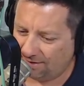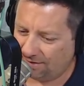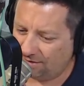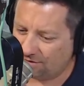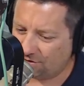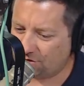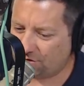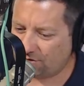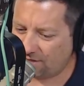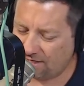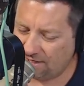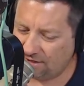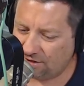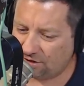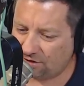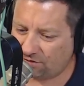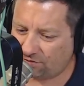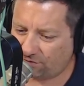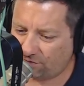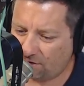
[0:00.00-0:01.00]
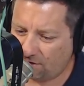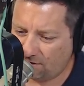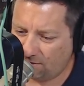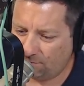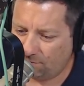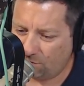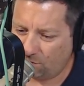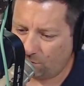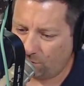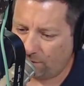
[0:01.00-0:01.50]
estranged
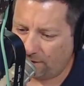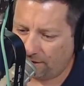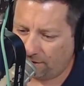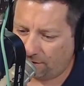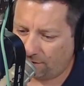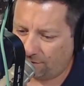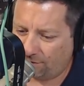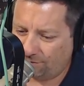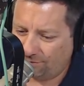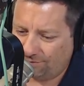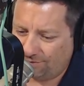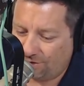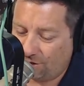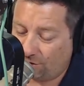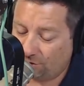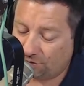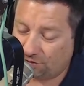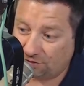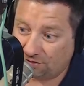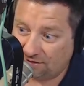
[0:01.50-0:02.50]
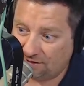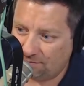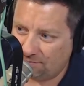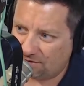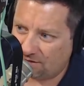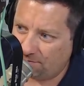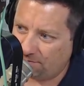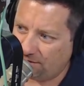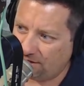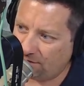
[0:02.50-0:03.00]
from where culture seems
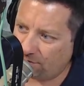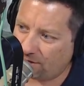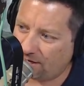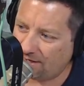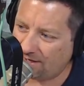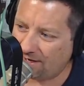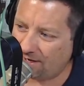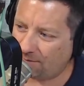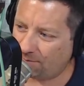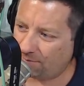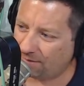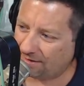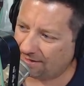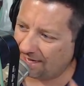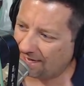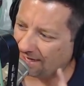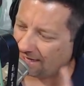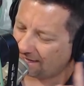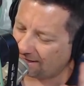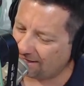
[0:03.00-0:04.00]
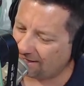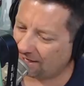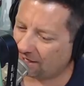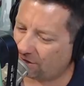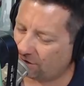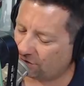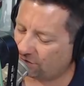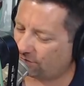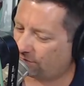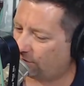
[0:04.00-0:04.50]
to be right now. But that, I think that
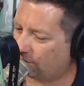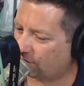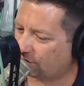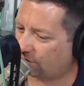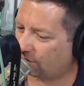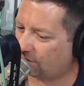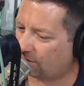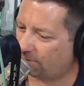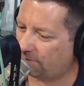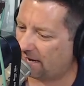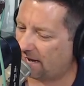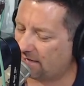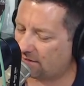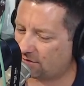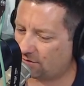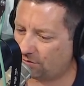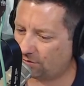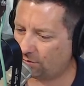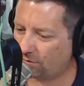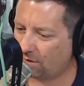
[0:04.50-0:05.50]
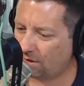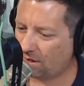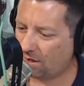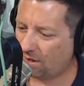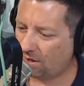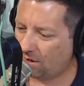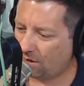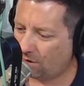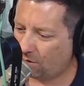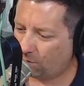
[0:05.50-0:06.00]
goes full circle back to
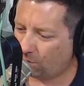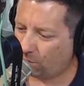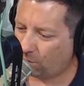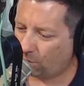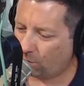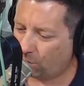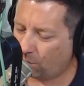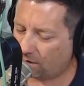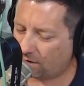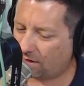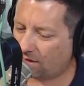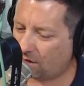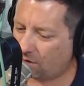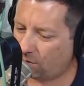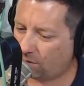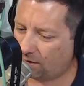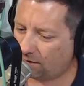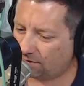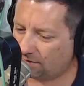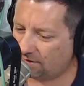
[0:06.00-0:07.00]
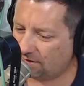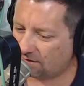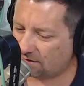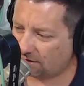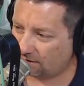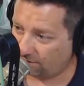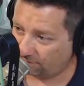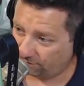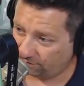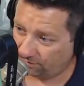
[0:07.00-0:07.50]
one of the qualities
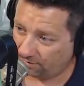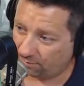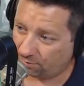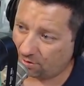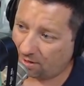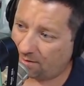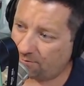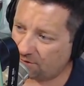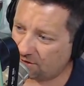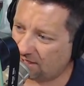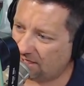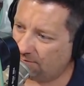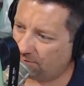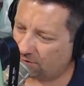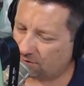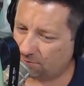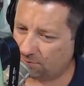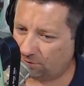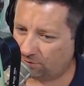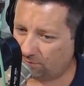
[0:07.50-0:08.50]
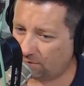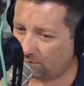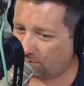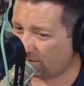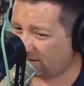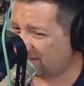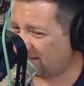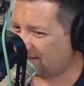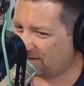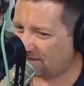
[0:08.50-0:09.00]
of the Promise Keepers movement,
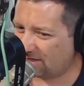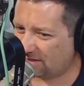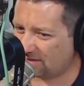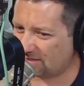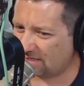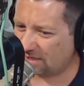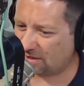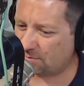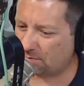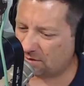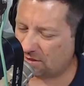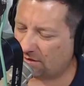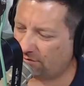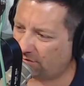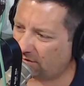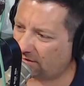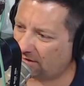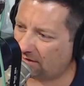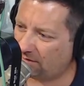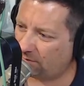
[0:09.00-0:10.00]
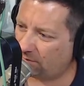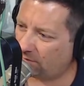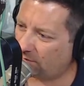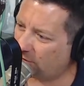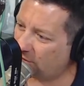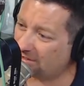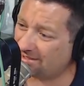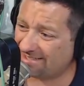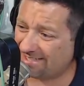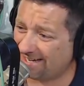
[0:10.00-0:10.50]
one that you didn't say specifically,
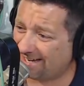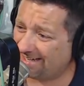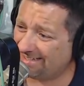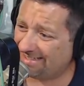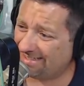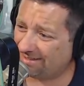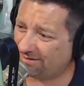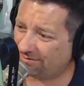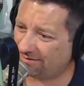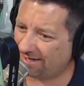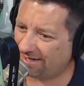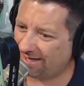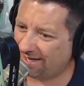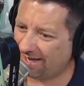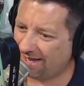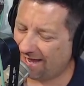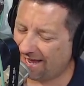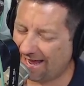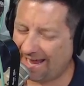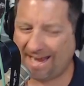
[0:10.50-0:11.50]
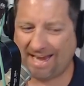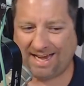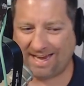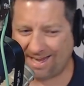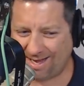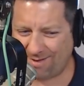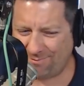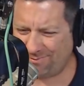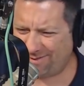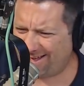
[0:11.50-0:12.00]
just the idea of like, hey,
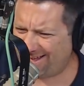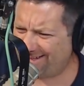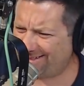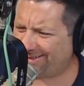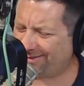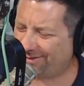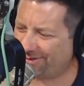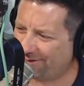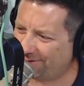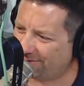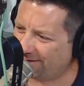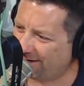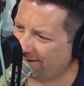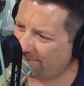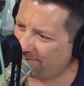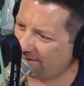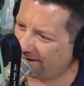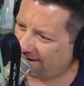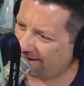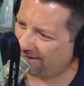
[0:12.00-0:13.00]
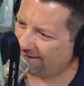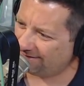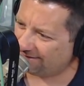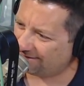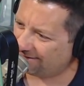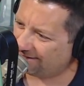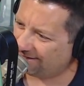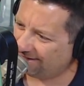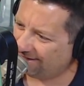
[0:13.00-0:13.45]
I'm not alone. I'm not